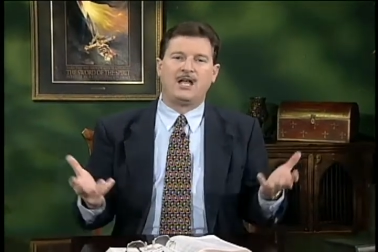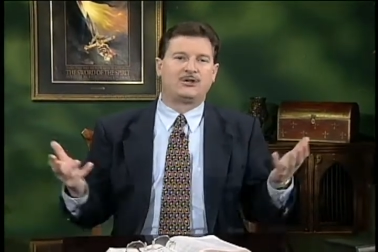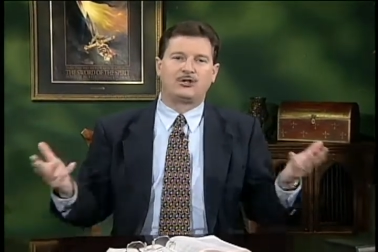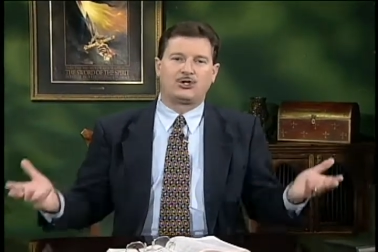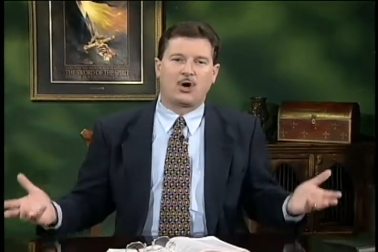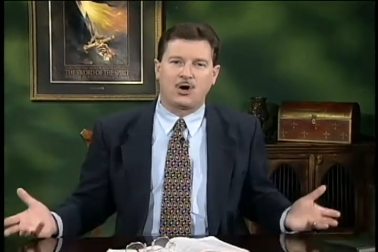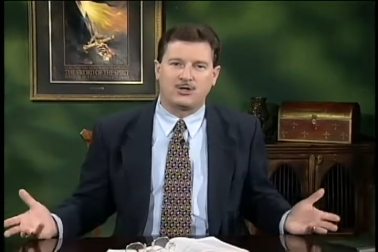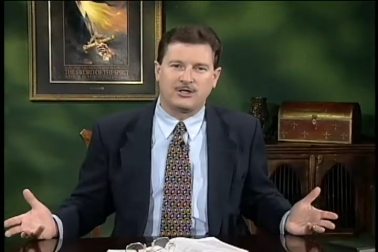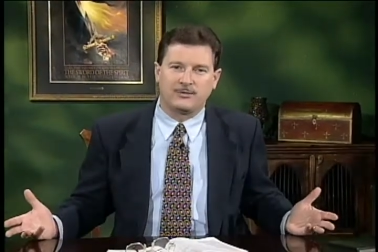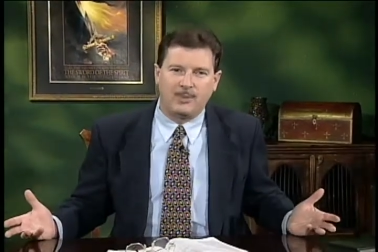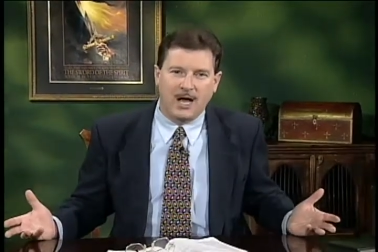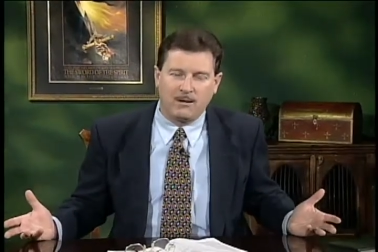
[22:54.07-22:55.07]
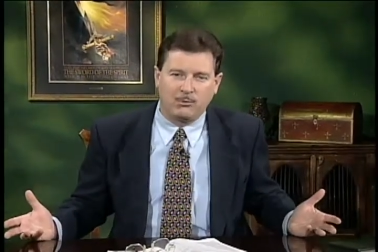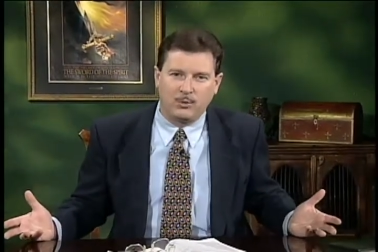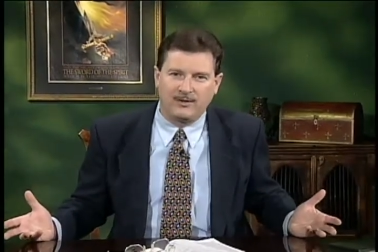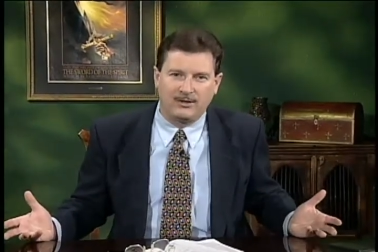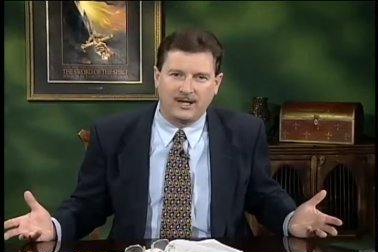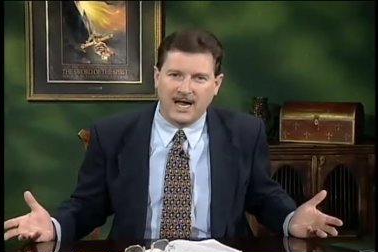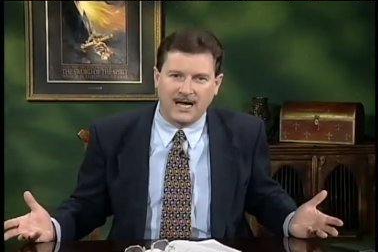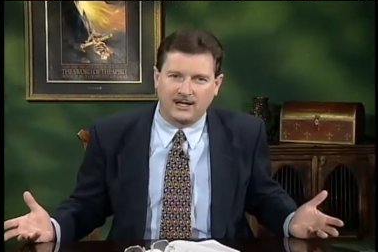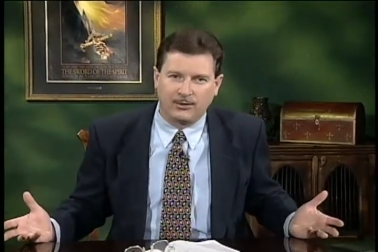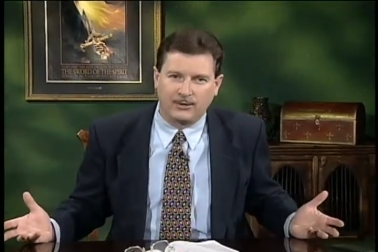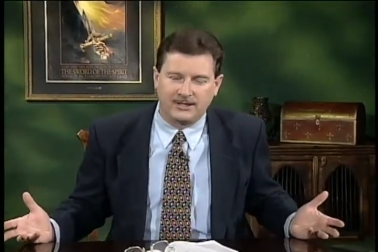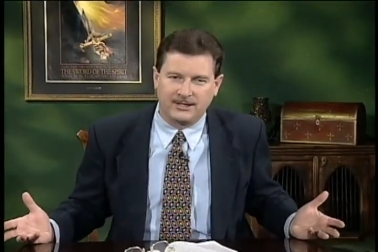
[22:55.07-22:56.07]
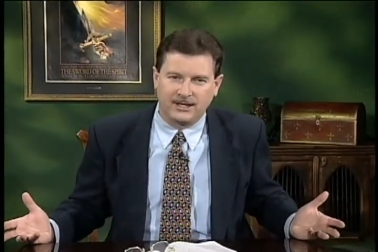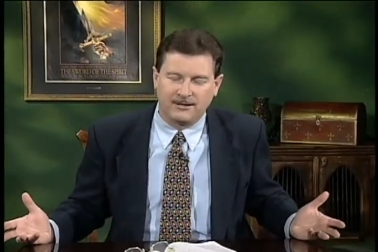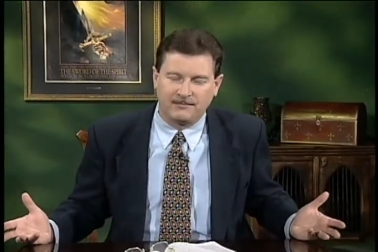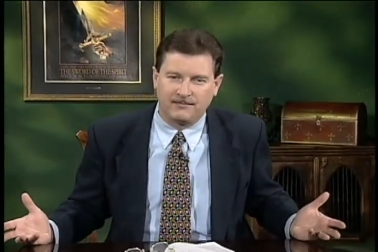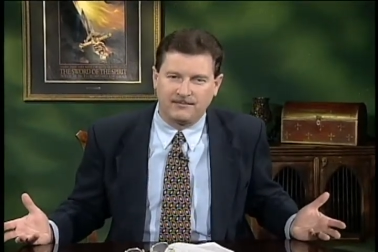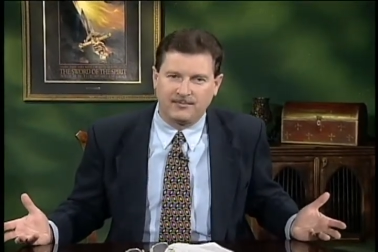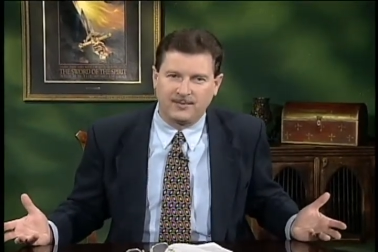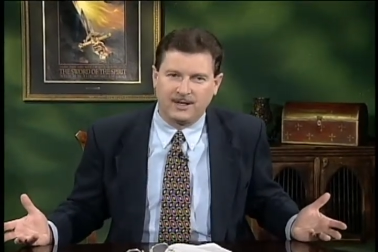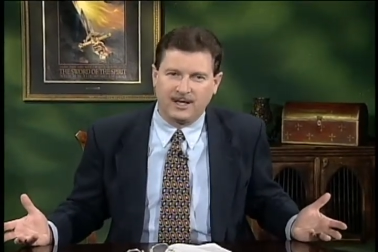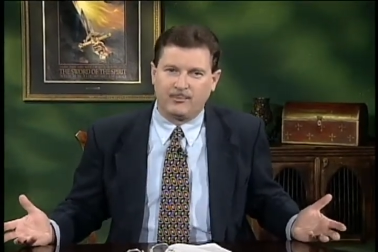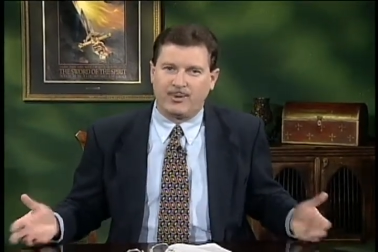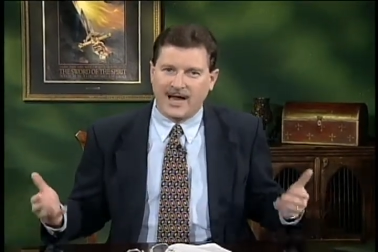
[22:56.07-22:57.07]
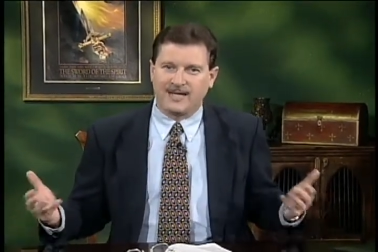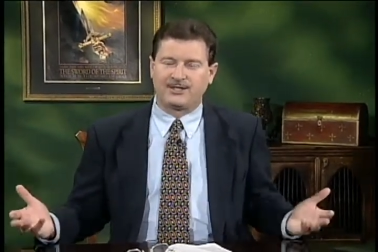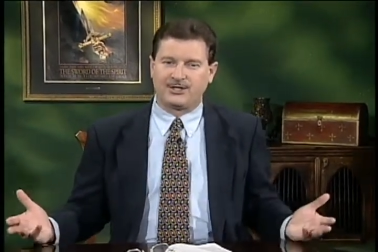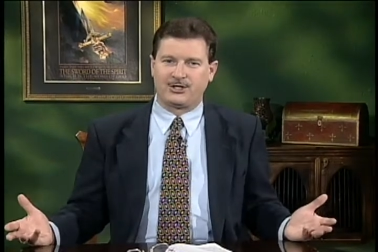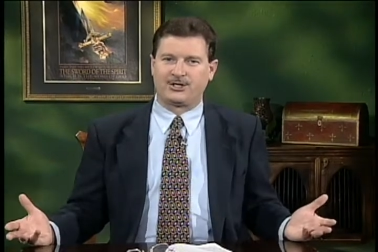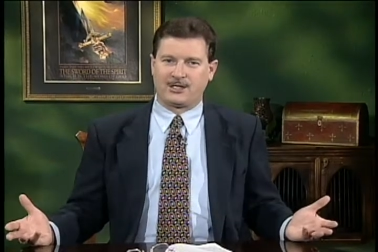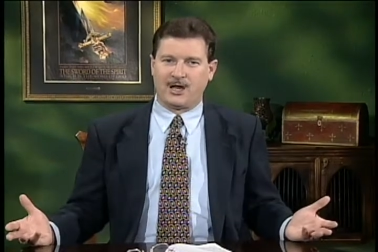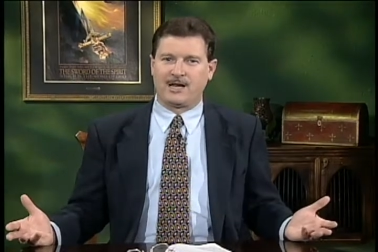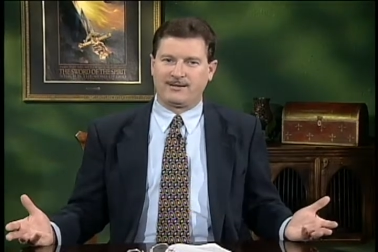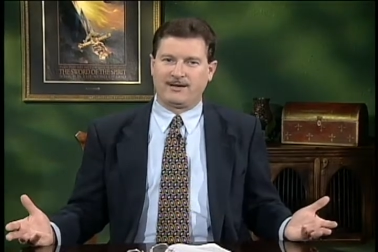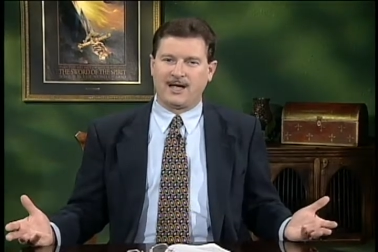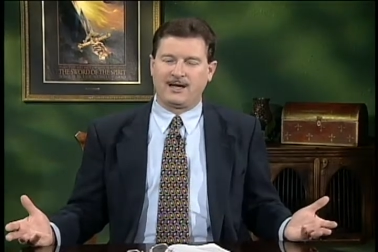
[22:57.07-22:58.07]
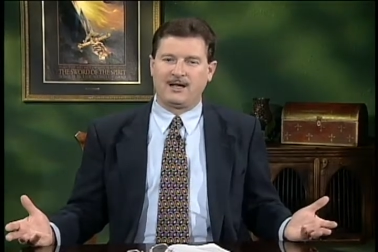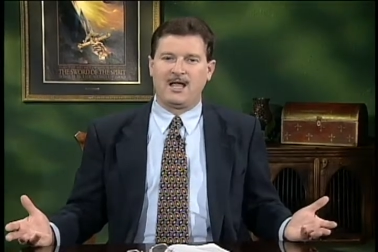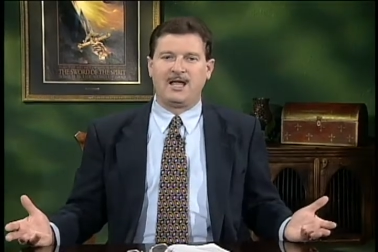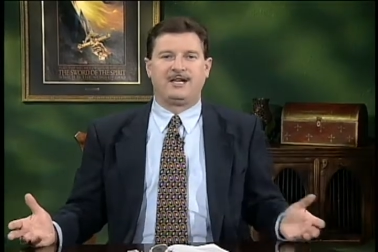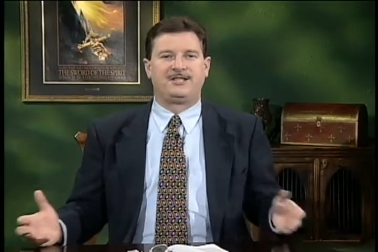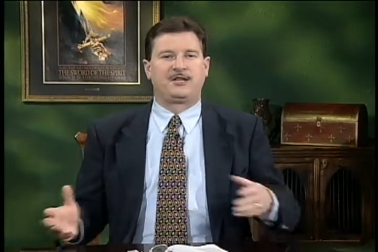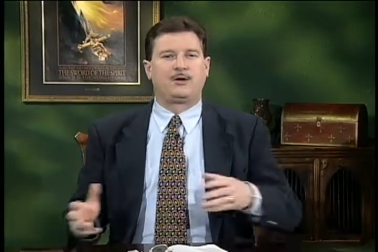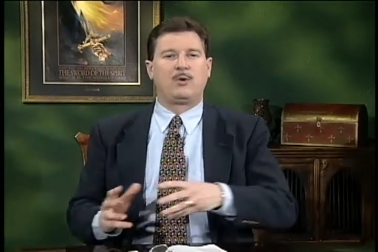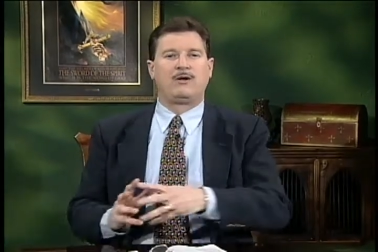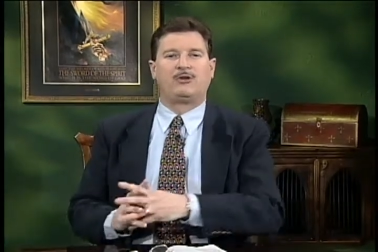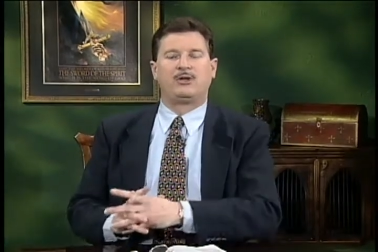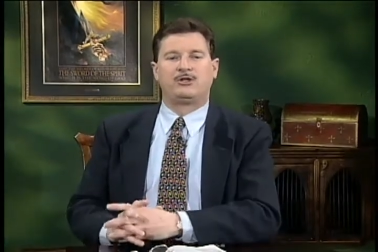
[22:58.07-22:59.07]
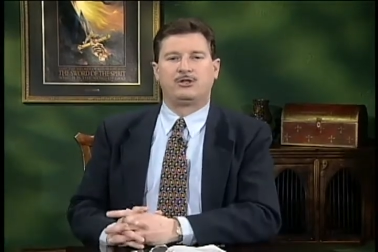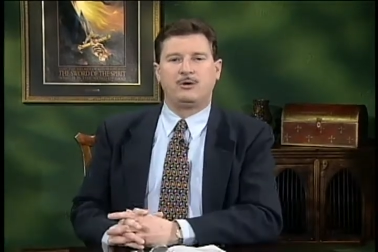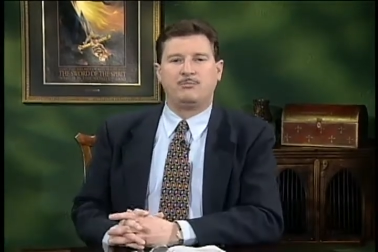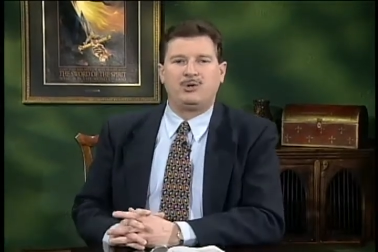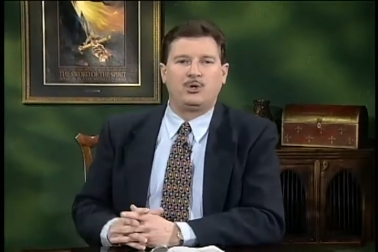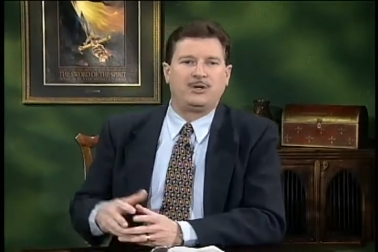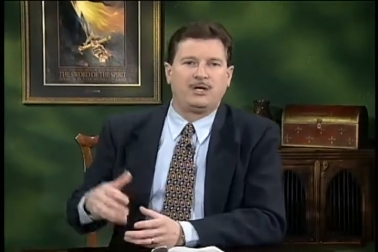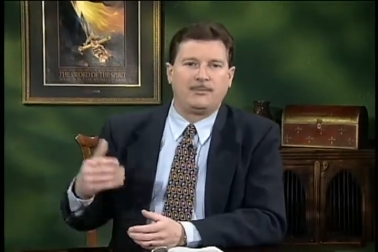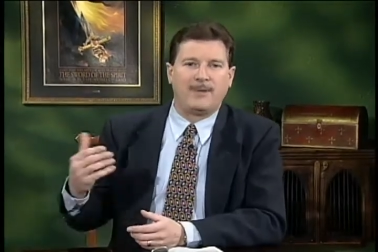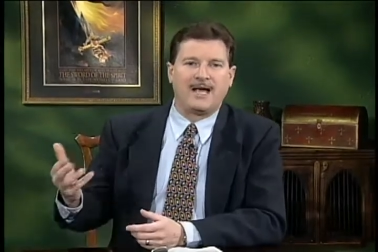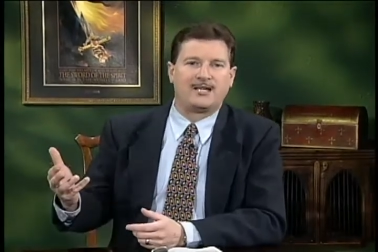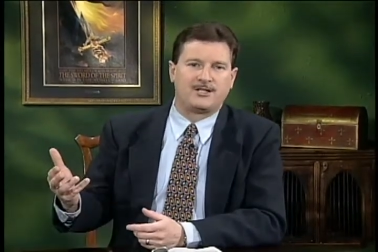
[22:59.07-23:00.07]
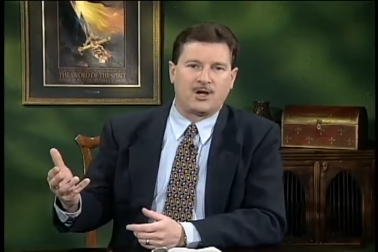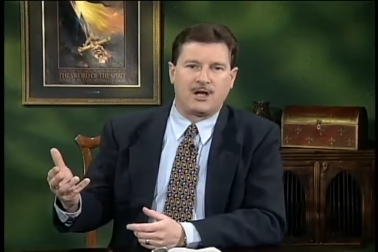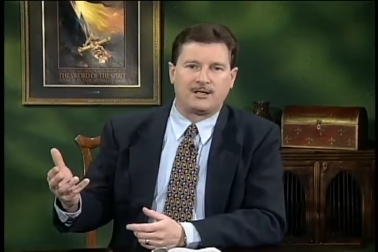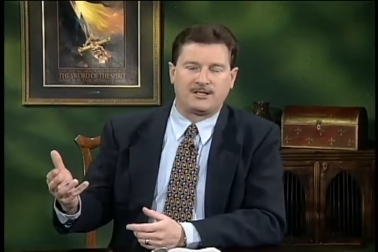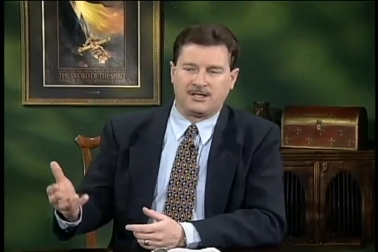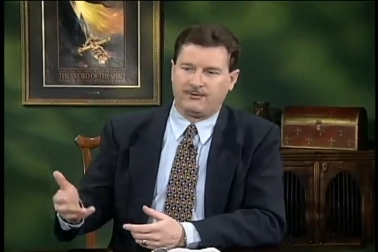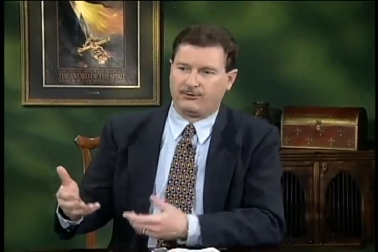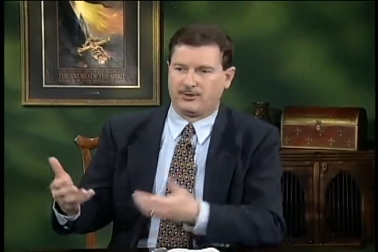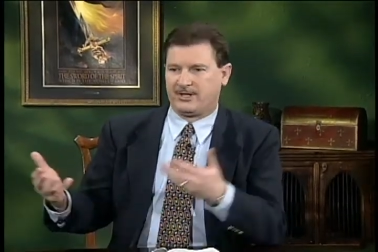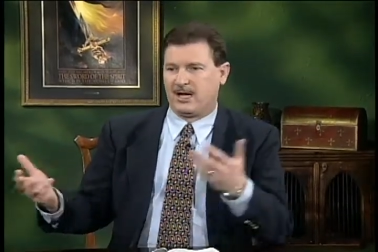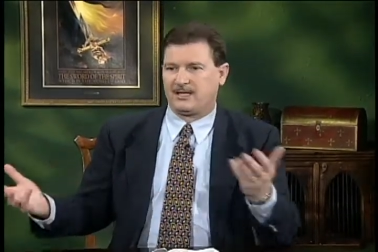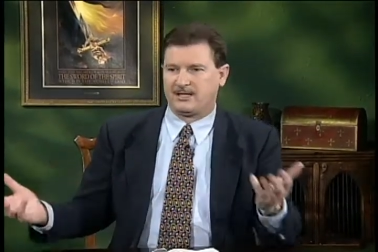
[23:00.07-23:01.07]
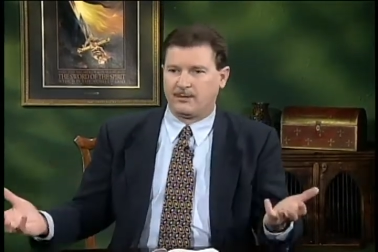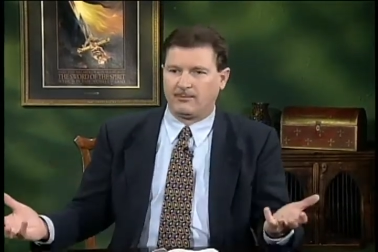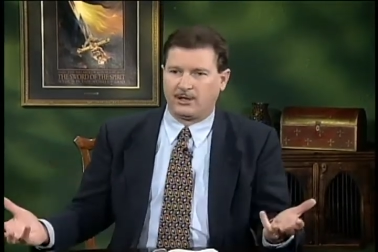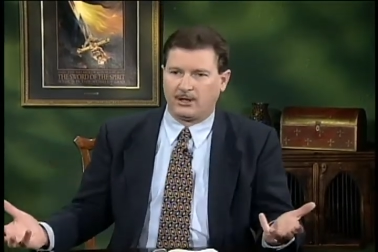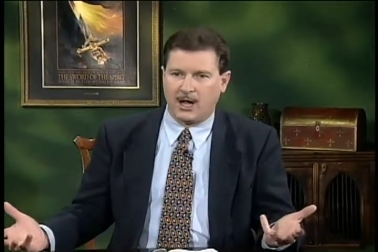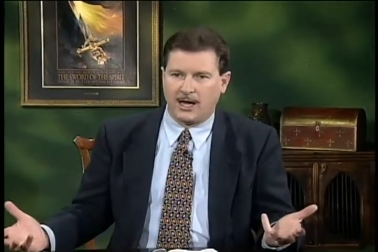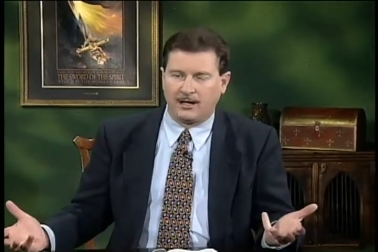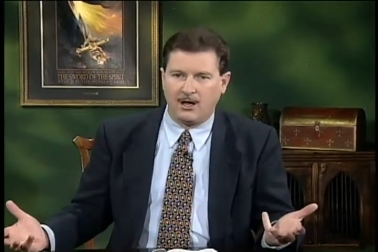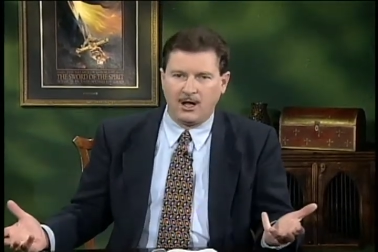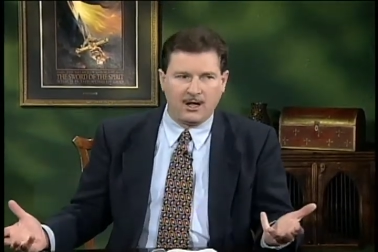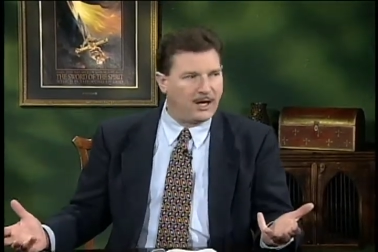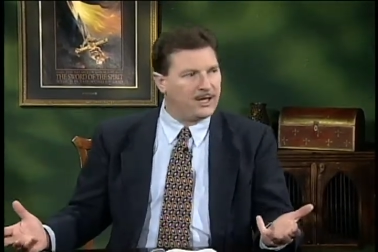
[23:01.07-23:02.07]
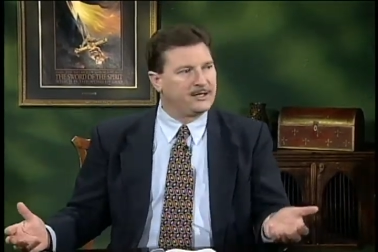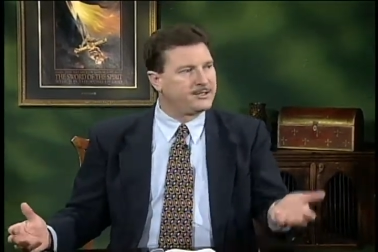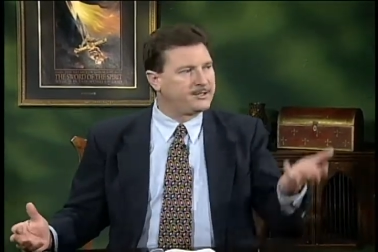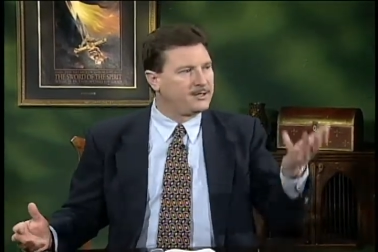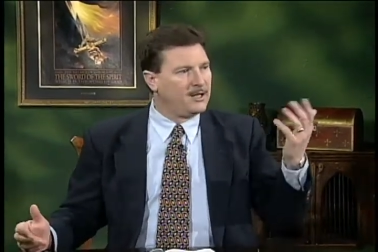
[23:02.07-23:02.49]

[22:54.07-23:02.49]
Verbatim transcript: To charge the Bible with inaccuracy in passages like that is equivalent to impugning a man's honesty for saying something like, hey, it's,